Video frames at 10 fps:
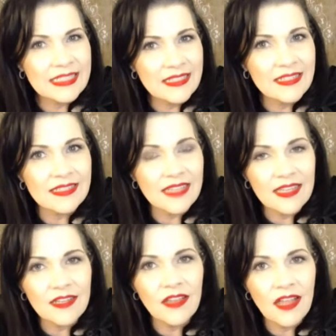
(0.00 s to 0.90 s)
it
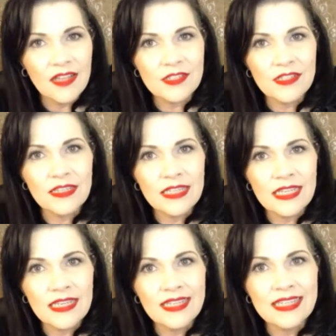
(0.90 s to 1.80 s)

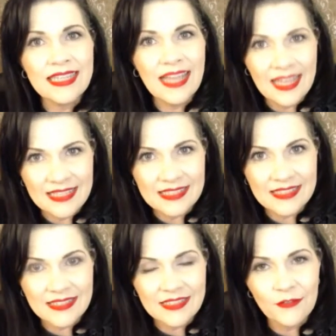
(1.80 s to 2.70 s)
psychologically
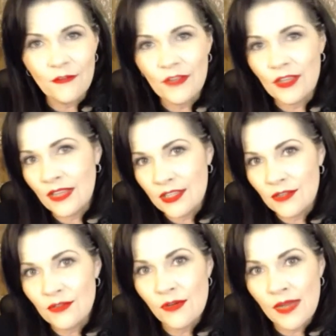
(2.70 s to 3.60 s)
nice to feel like you
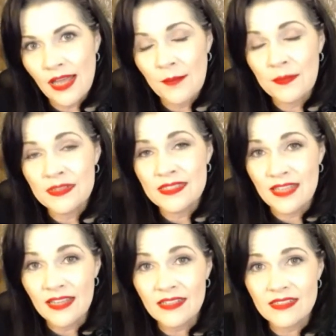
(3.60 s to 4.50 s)
know what happens
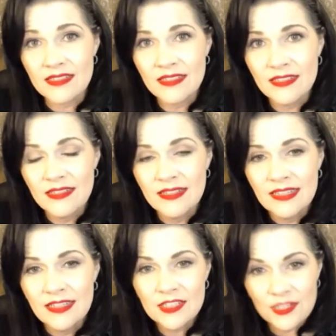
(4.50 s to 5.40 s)
next?
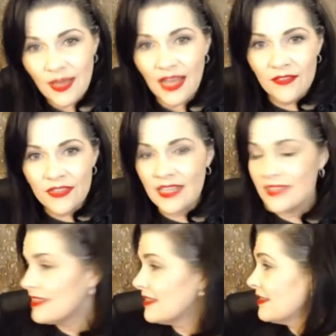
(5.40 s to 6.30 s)
Do you have an
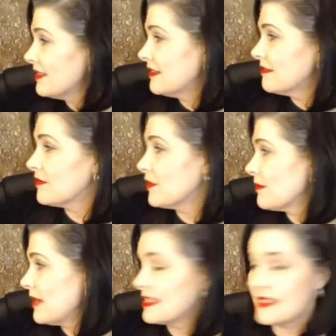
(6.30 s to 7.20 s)
idea that the
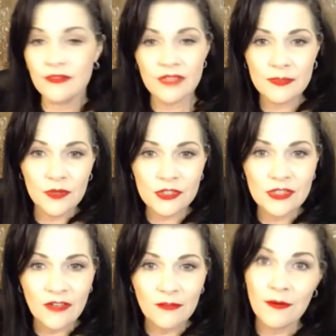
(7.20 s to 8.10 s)
rest of this
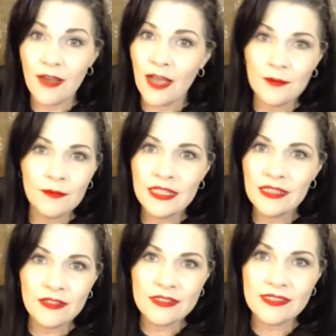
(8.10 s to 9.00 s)
bookshelf probably
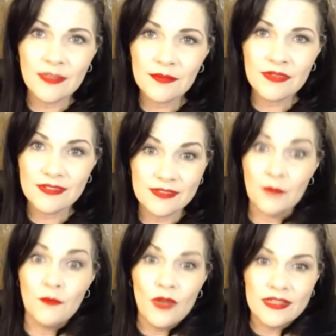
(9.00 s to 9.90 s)
looks
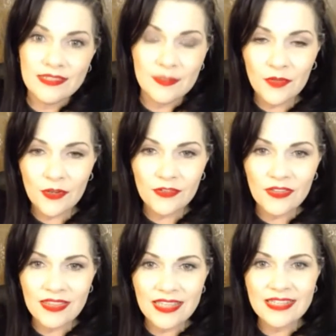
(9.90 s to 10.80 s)
somewhat similar to
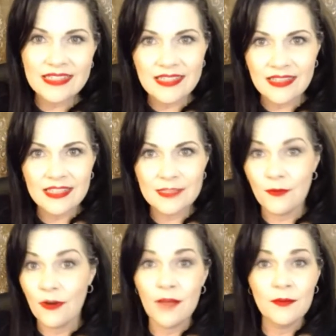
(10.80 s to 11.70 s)
this, and that's
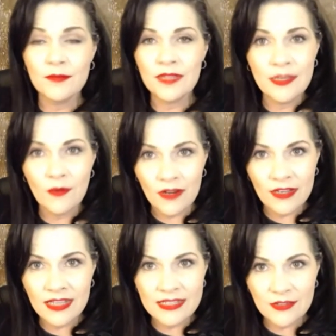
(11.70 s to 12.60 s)
probably
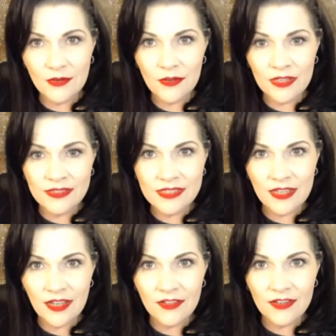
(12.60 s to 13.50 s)
organized according to
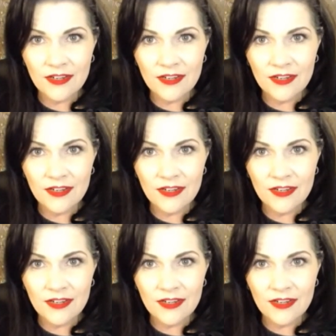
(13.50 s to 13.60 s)
color?